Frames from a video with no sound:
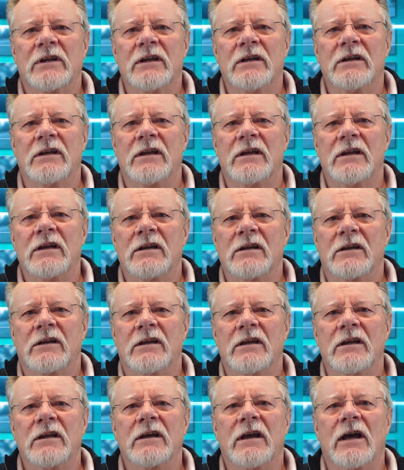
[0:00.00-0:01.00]
Indeed,
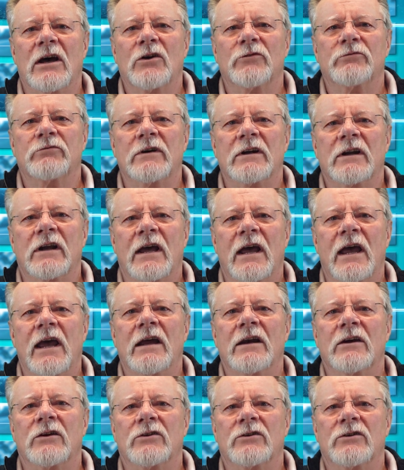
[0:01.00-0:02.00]
King Alfred
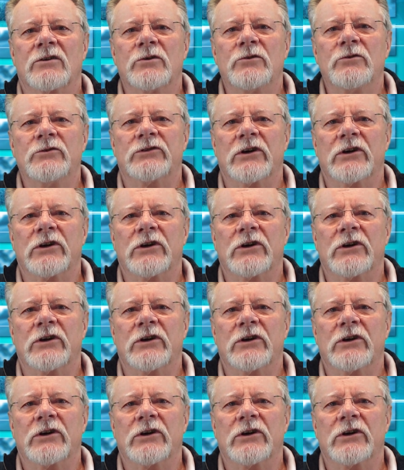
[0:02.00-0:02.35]
hanged 2